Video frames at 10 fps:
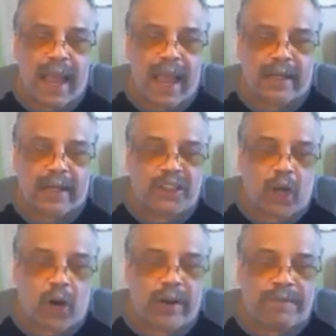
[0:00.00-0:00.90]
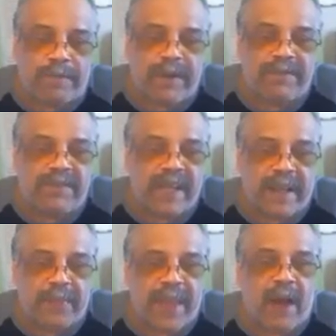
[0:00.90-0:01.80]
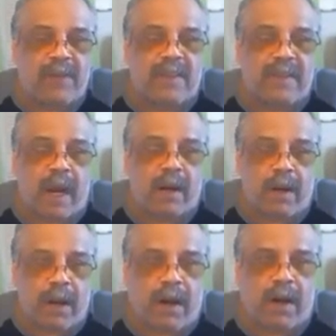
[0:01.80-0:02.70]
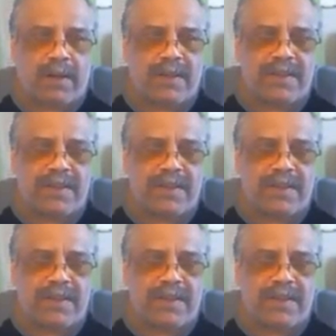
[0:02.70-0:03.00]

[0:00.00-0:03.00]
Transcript: and they're showing a $15,000 loss.